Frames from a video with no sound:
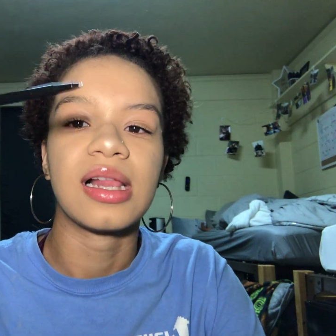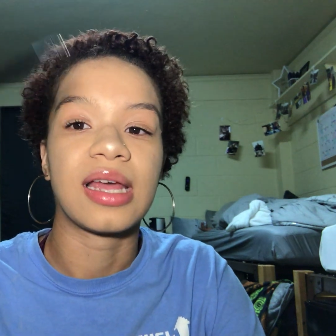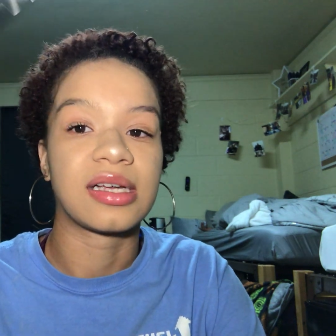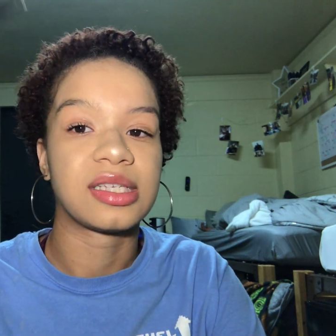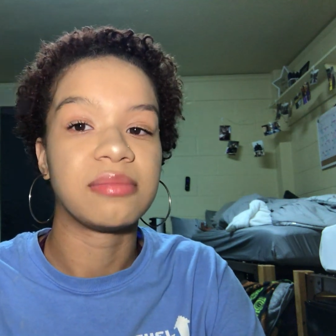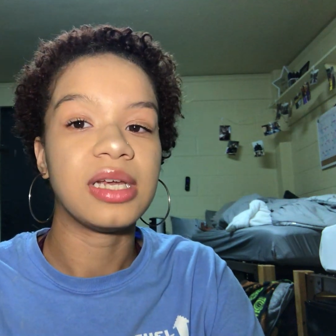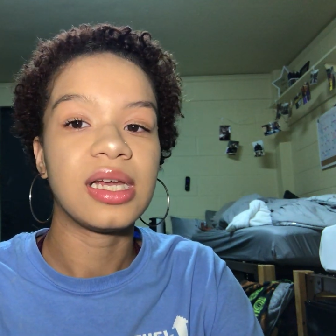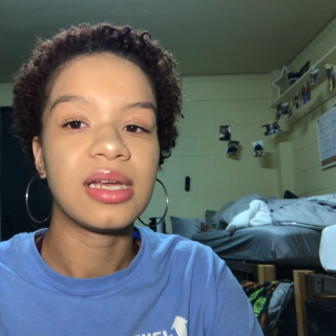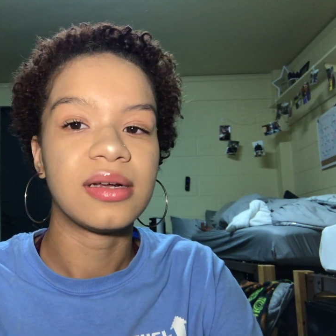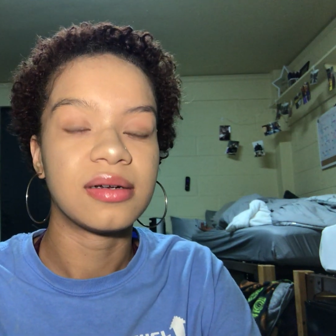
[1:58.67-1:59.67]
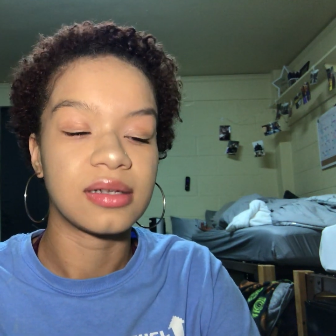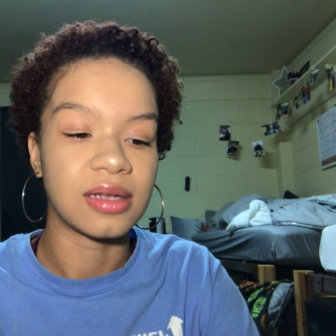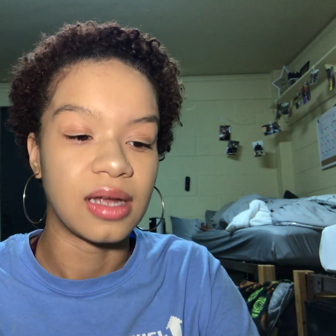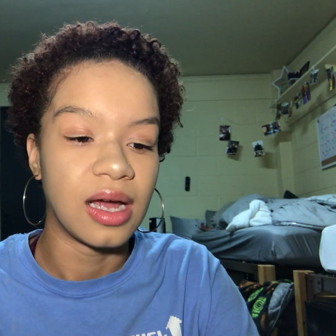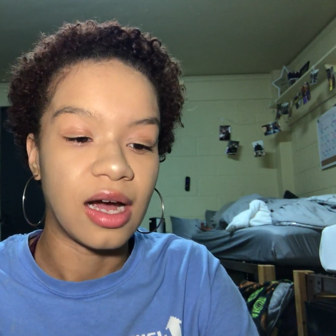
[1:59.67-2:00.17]
Like, to me,
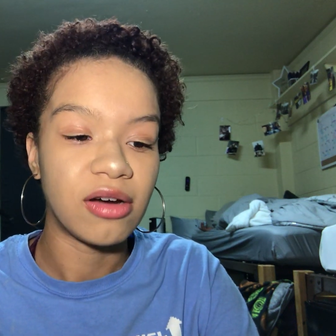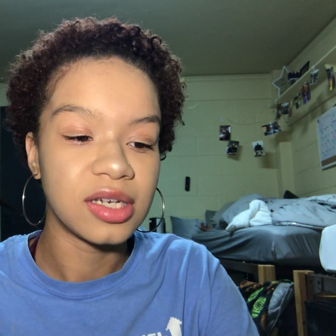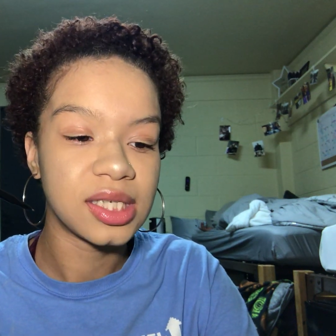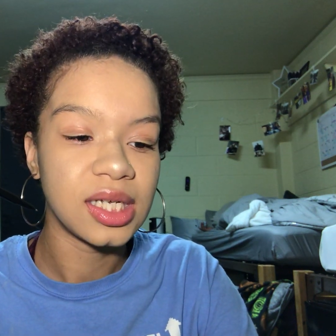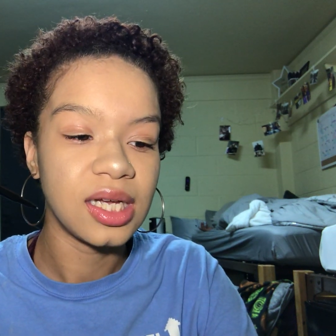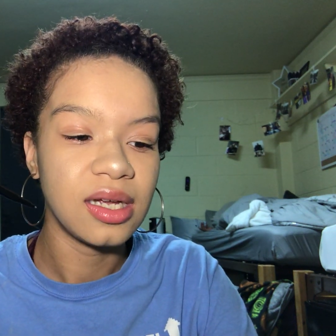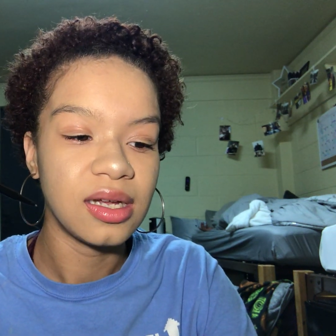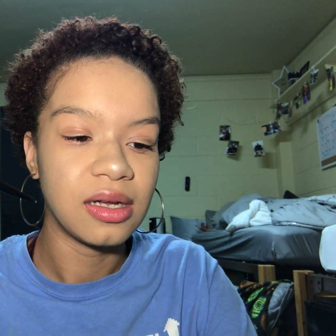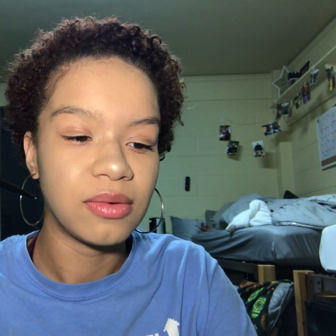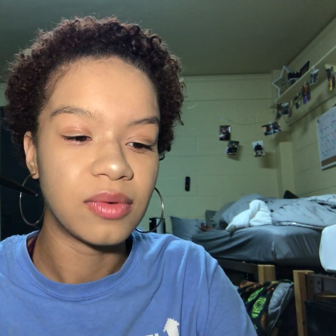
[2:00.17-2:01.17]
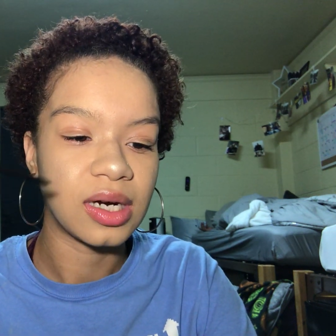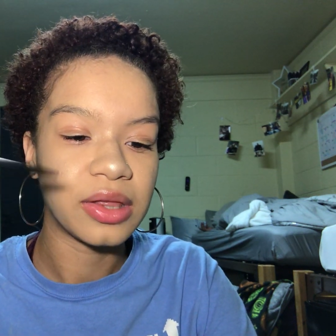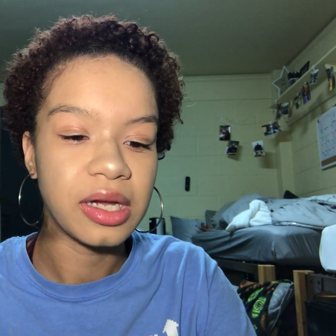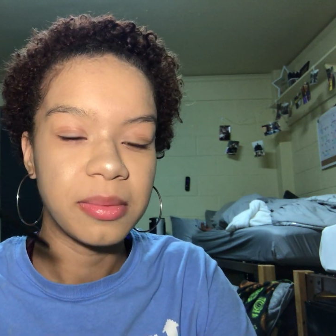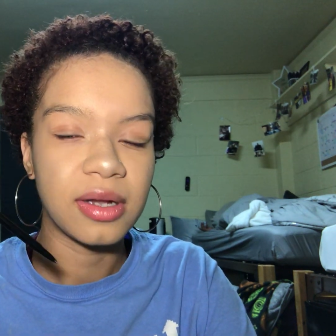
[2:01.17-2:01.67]
honestly, when I
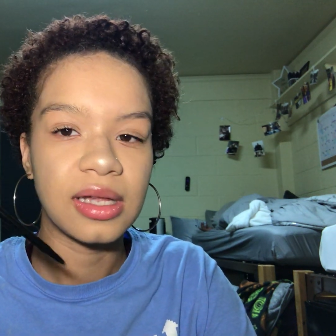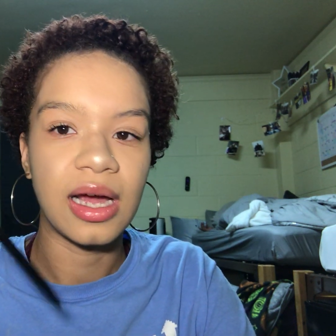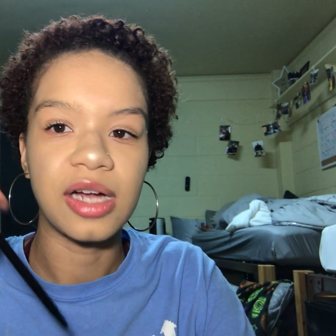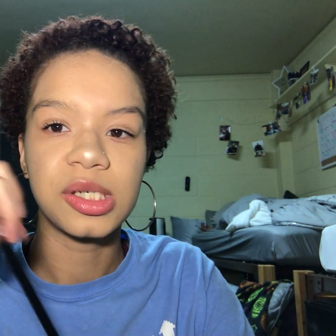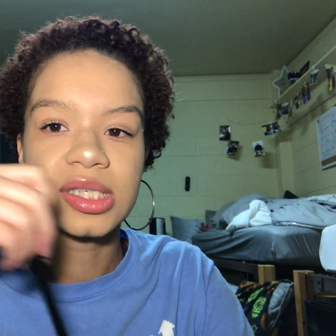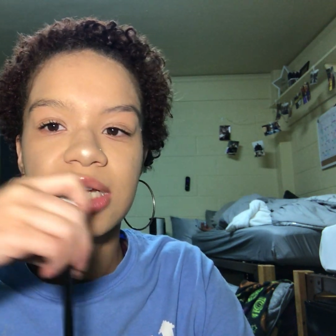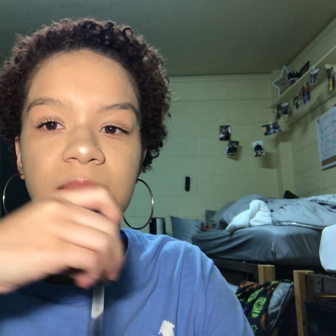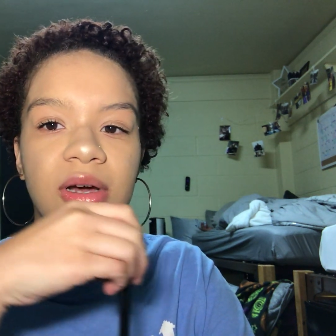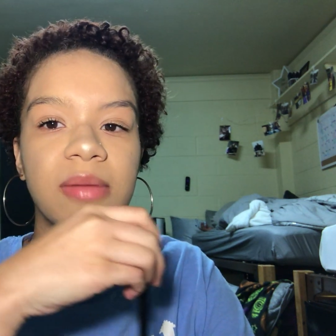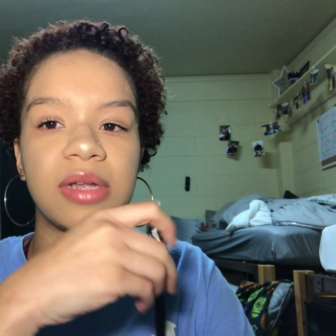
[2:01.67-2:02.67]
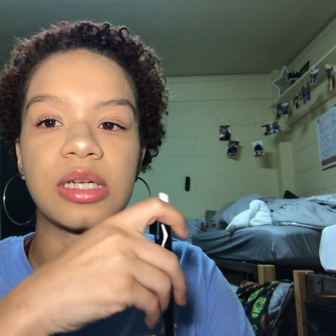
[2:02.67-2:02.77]
think about that, I just think about it